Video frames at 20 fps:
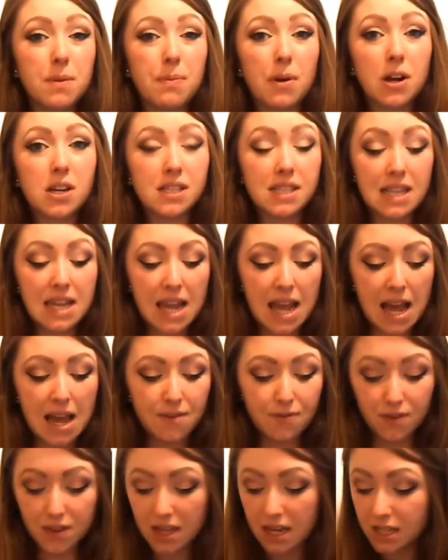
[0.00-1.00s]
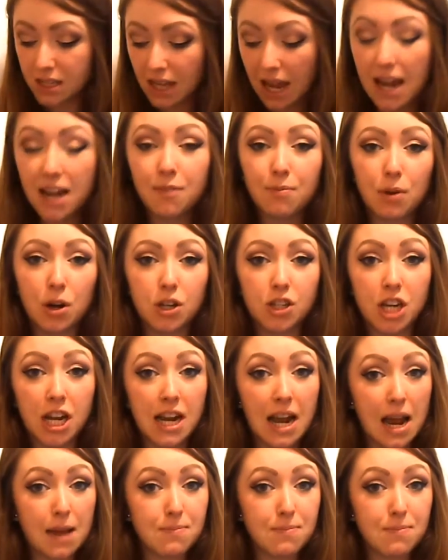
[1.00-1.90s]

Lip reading: But personally, for this kind of project,